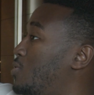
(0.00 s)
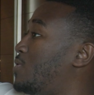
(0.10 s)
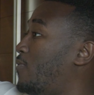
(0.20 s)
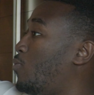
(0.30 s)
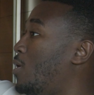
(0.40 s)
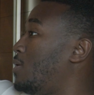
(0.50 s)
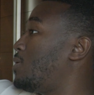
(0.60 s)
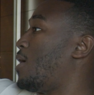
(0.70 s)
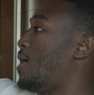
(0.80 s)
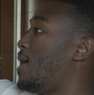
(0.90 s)
use of what
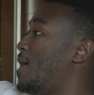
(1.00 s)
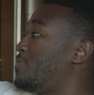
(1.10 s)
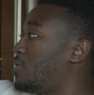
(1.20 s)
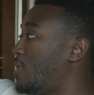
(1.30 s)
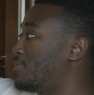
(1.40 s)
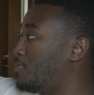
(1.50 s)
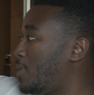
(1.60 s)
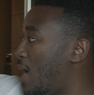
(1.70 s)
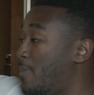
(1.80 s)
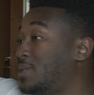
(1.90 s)
I'm
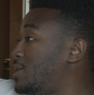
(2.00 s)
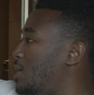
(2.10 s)
surrounded by. I'm a